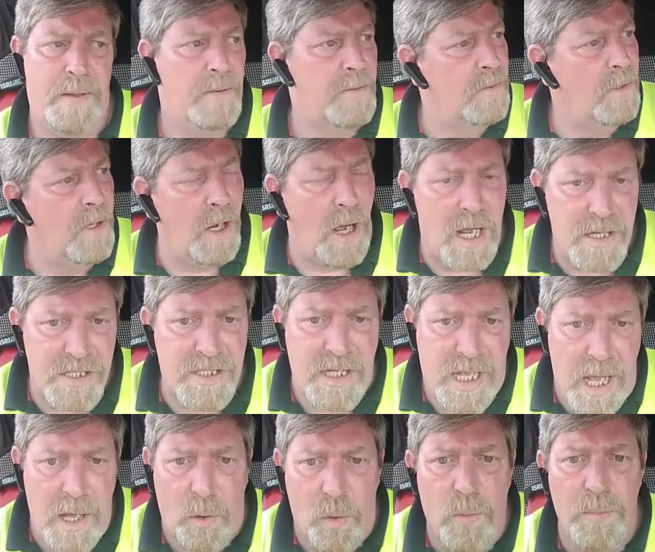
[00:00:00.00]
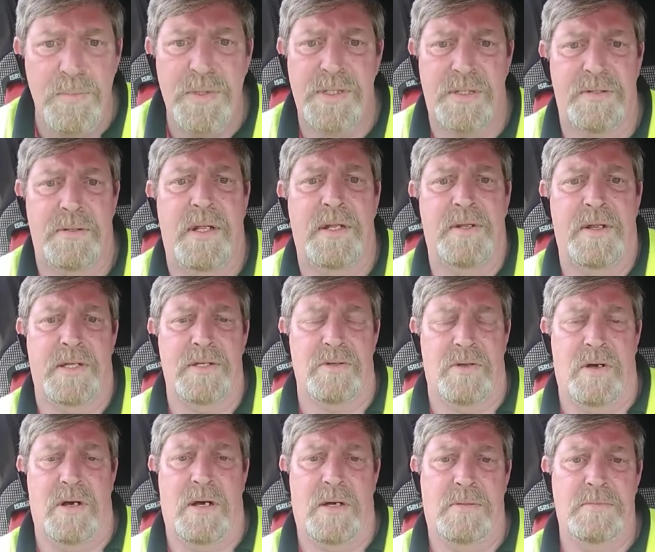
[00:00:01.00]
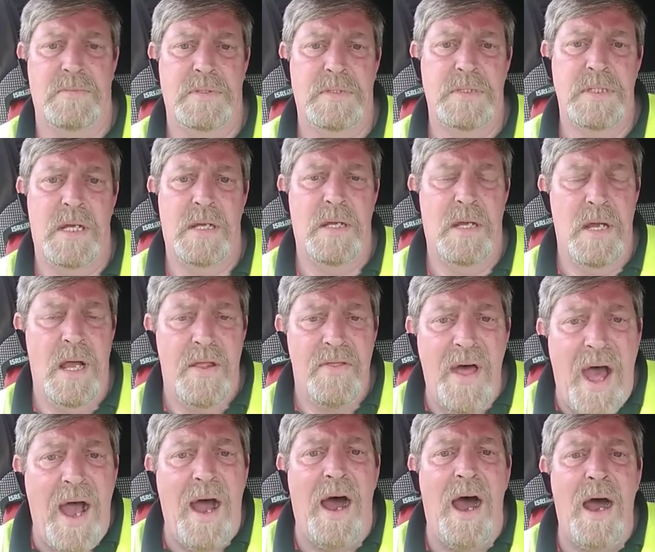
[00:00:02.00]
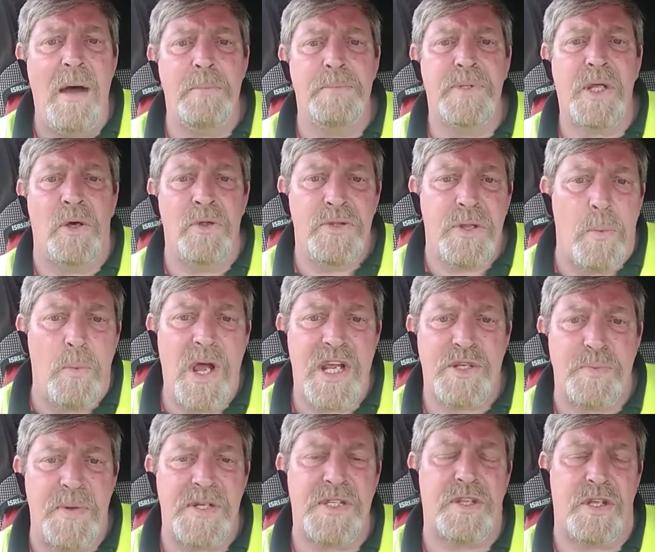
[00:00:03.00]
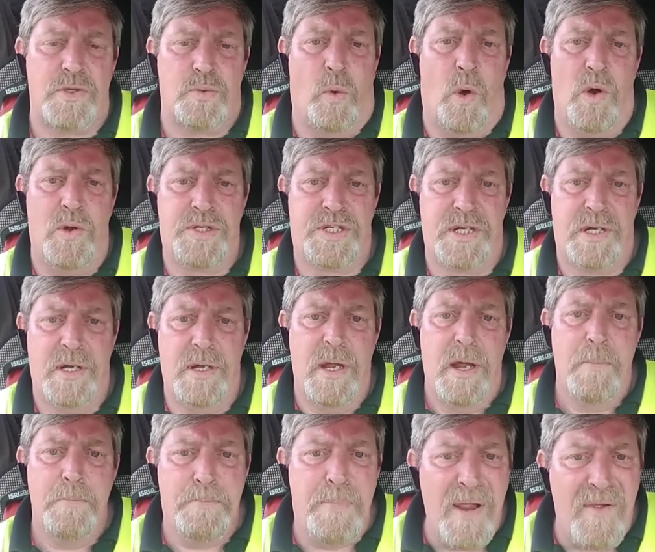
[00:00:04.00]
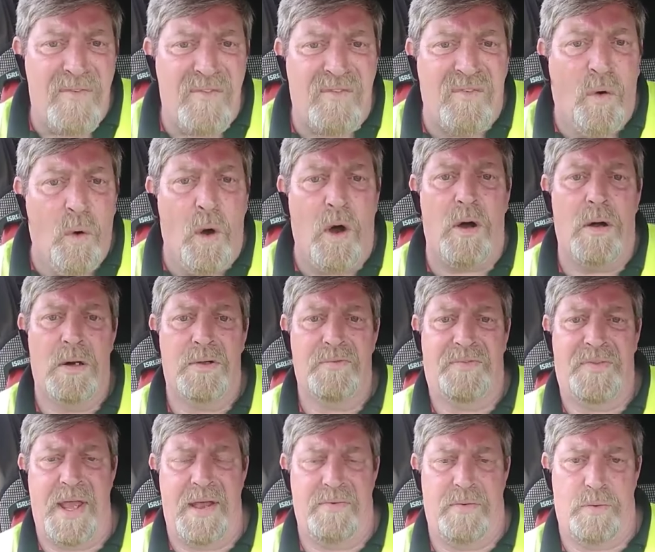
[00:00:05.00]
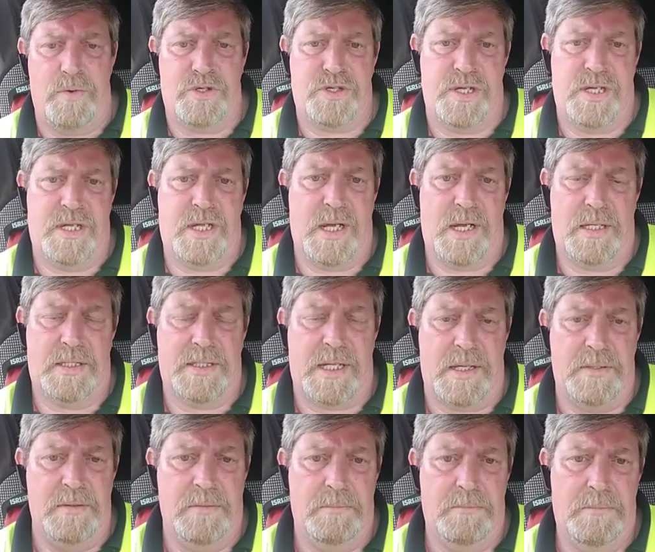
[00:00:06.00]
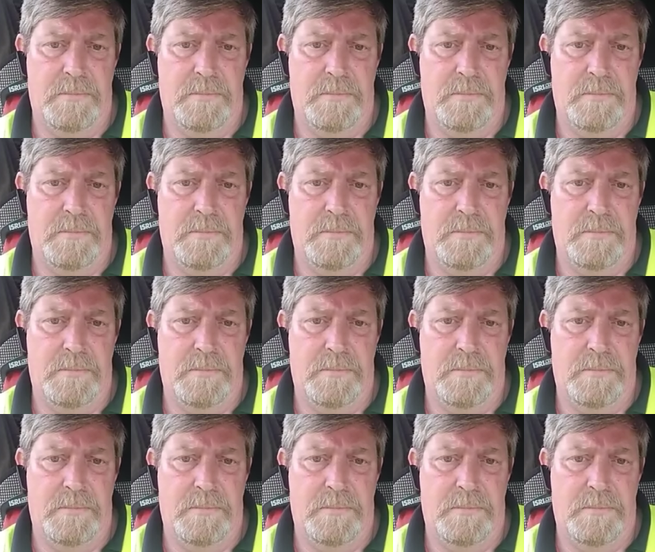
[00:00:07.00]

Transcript: You know, that's care homes and things like that. That happened under Westminster's watch before devolution kicked in.